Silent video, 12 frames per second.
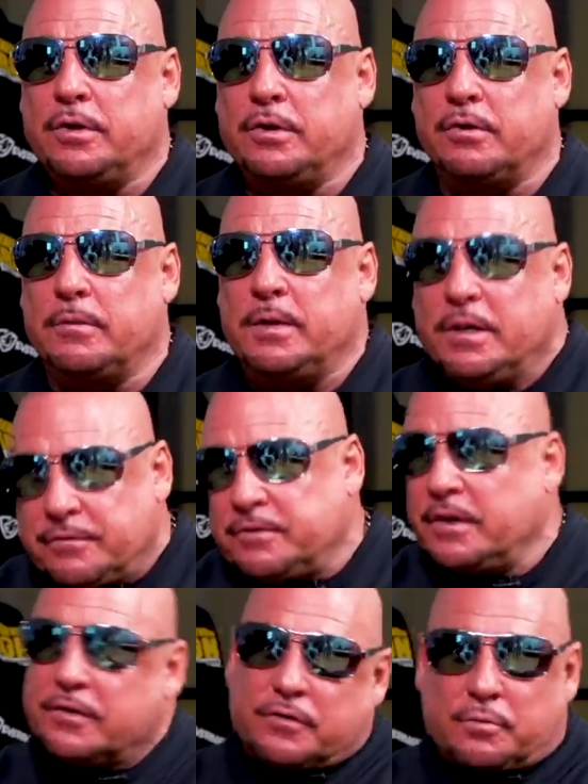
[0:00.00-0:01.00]
You know what I mean? If
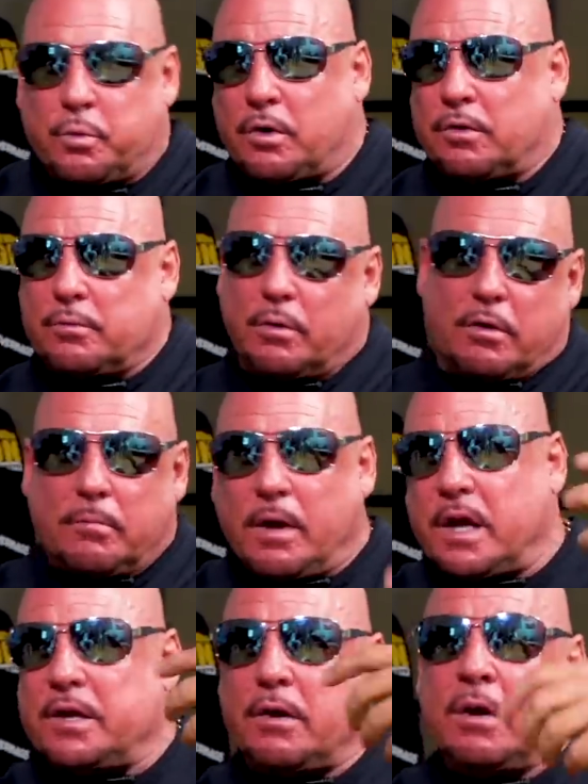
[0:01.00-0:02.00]
this world were
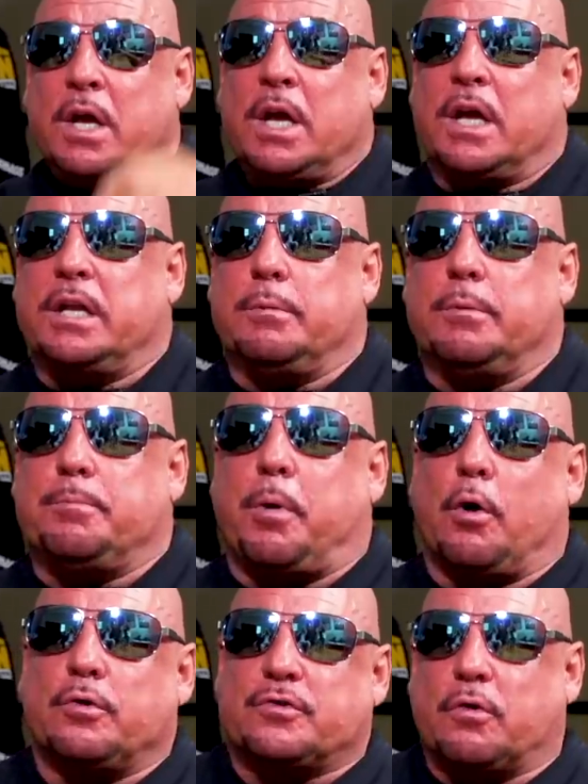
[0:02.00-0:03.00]
mine, you know, and he would
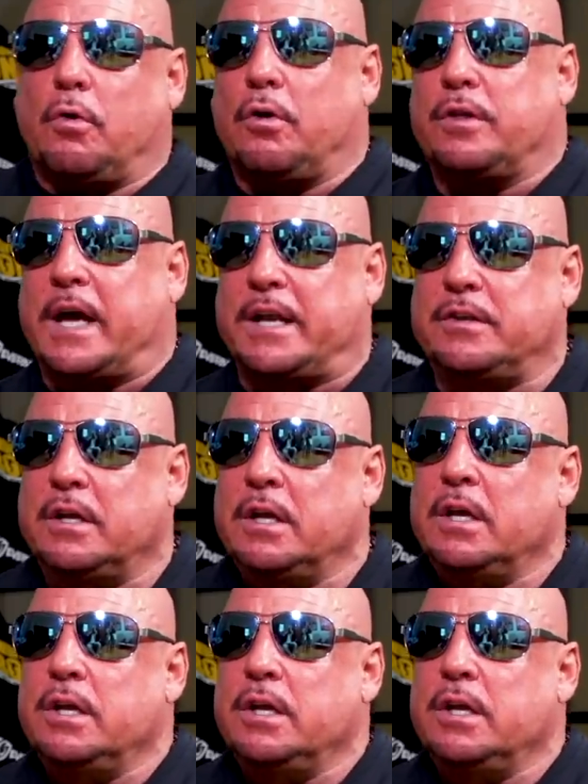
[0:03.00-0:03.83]
pose to all that,